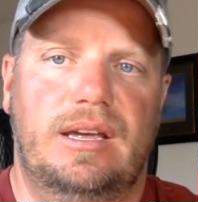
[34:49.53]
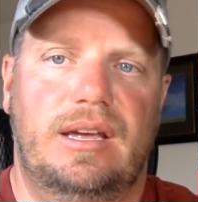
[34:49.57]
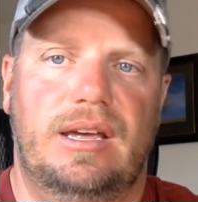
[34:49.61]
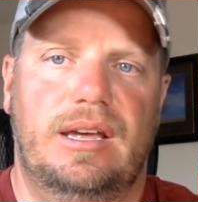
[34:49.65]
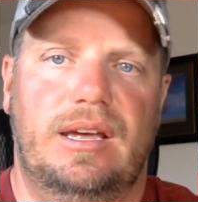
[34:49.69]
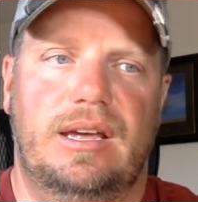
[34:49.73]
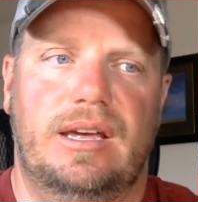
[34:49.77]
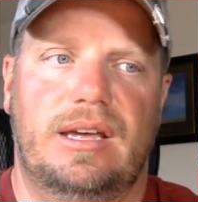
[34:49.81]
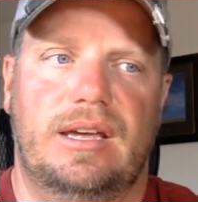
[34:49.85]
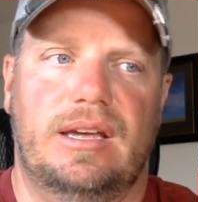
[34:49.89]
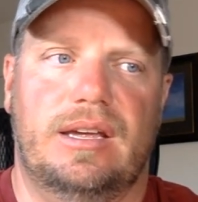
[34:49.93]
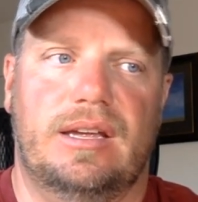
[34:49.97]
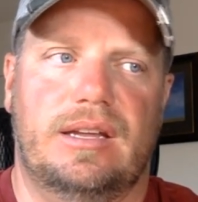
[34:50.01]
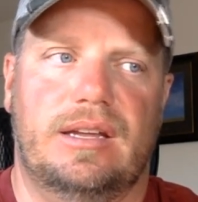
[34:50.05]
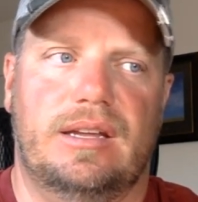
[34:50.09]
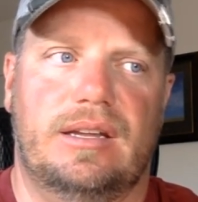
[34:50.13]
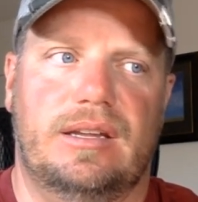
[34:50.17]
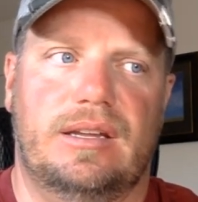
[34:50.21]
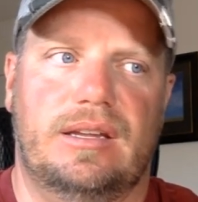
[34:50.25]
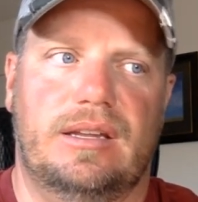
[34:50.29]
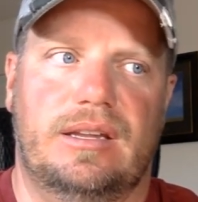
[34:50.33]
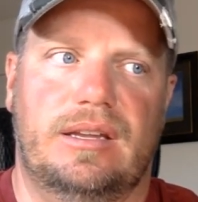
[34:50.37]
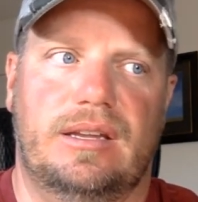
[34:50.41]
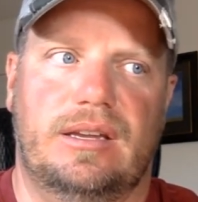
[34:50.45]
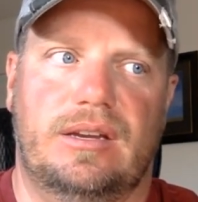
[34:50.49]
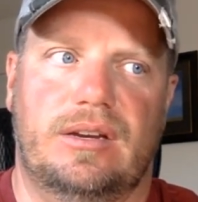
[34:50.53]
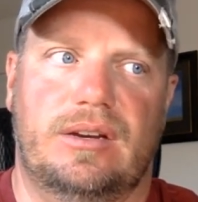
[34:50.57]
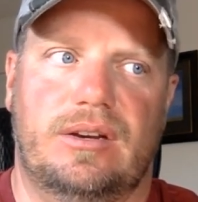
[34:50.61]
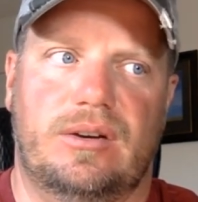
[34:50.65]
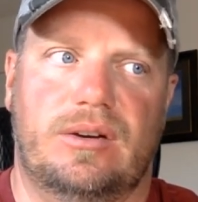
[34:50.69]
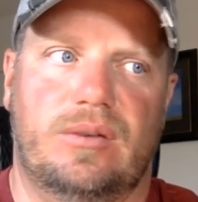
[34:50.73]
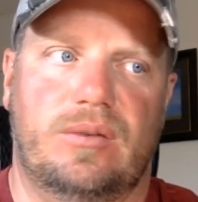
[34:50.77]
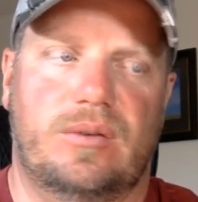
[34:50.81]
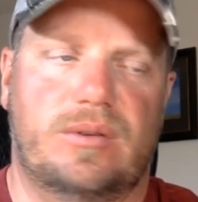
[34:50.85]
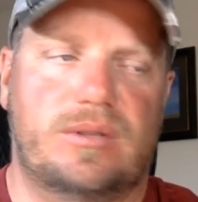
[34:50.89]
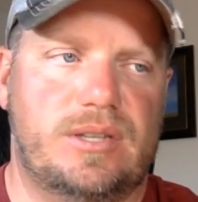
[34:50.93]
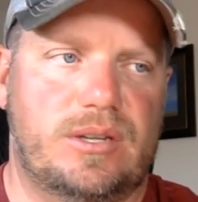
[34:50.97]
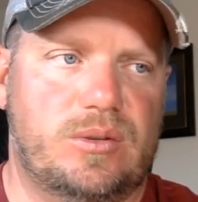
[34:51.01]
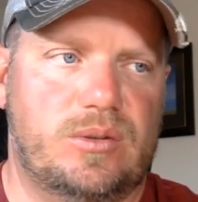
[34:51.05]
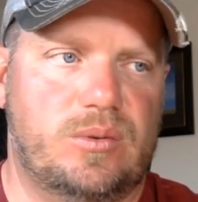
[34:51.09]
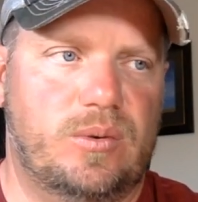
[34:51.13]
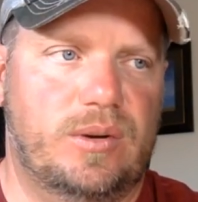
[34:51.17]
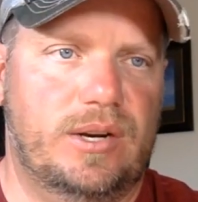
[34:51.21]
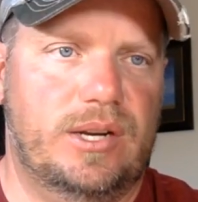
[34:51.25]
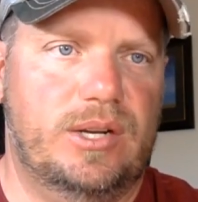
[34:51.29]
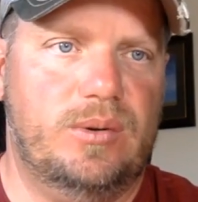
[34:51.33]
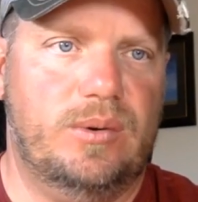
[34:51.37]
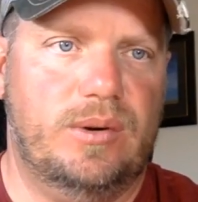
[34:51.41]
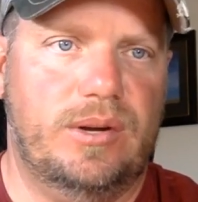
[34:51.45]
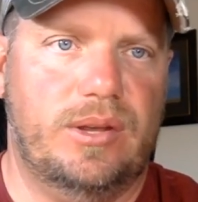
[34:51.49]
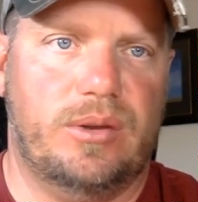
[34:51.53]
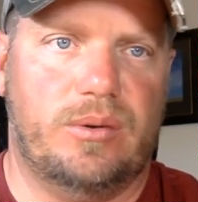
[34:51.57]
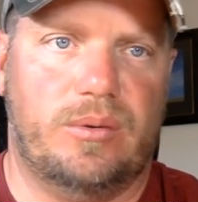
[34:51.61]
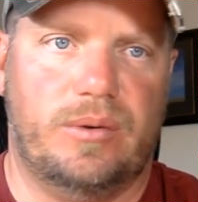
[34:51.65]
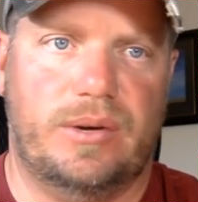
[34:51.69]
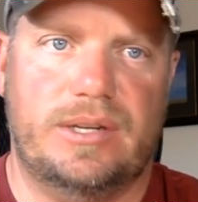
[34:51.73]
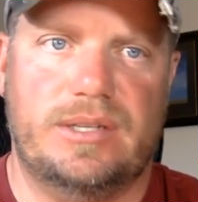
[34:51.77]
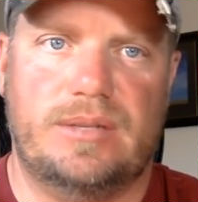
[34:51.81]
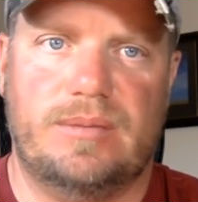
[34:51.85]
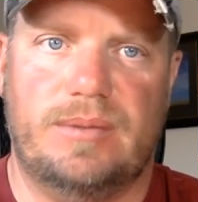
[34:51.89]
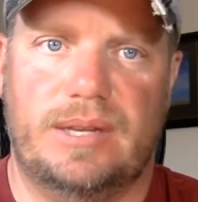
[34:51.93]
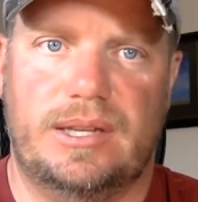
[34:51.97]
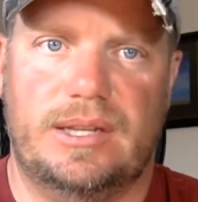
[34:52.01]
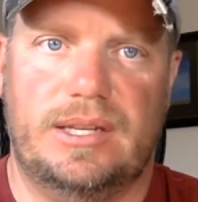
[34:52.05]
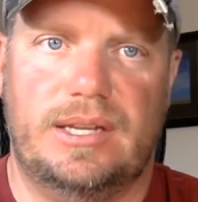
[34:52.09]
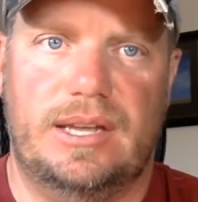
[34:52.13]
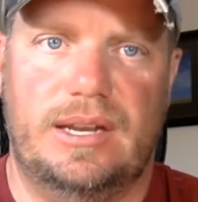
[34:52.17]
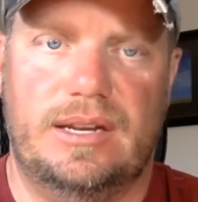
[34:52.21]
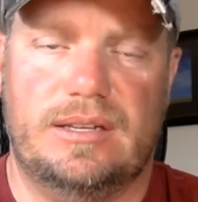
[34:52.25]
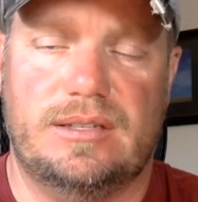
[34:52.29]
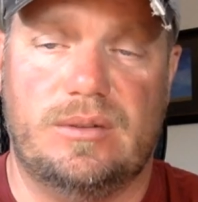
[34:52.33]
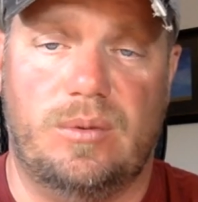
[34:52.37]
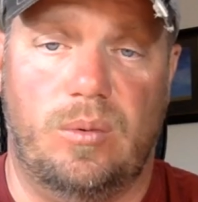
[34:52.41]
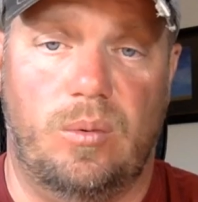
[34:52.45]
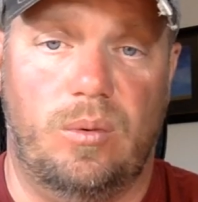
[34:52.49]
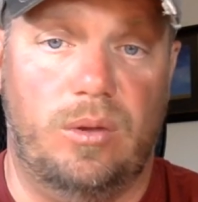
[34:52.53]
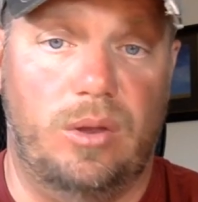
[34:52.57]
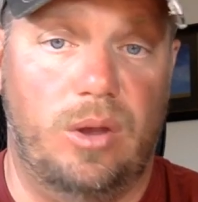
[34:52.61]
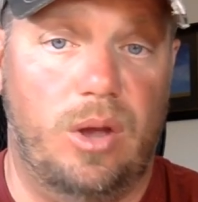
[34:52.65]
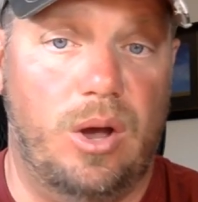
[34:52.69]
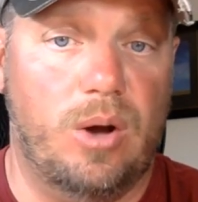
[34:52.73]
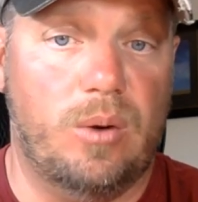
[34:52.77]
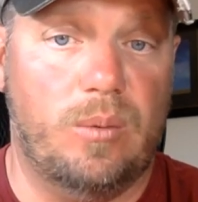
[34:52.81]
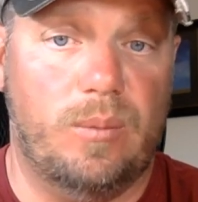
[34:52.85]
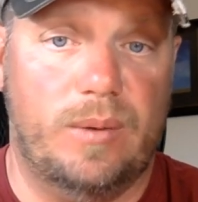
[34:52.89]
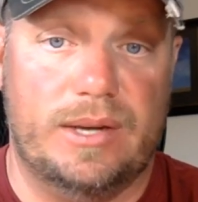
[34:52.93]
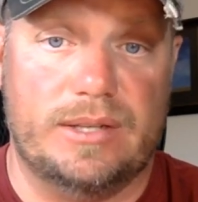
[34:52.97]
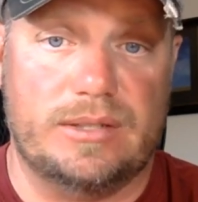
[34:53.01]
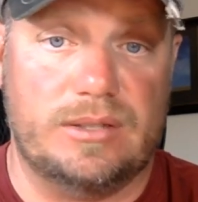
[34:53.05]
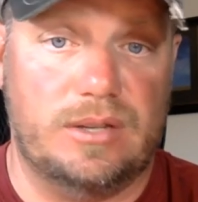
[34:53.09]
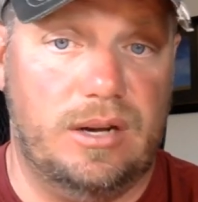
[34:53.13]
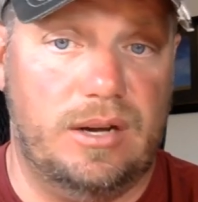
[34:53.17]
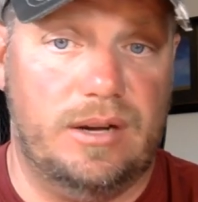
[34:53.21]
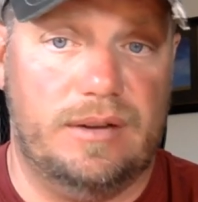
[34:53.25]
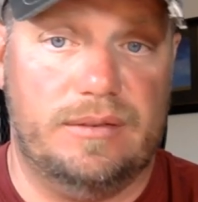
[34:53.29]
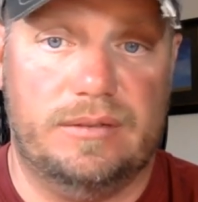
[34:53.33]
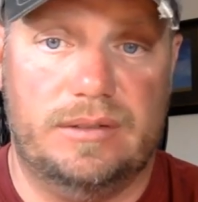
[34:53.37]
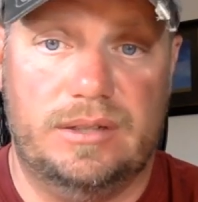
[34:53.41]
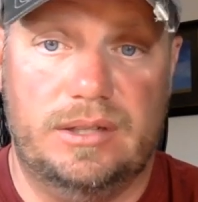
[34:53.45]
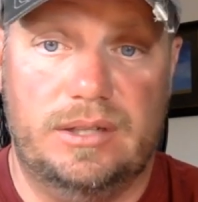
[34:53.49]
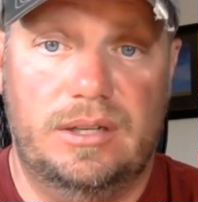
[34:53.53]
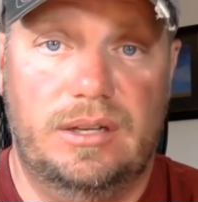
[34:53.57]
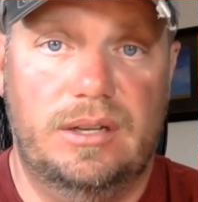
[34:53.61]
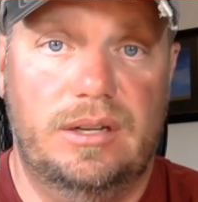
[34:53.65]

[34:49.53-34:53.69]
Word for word: and the year, what was it, 2023, something like that? It's a long ways off.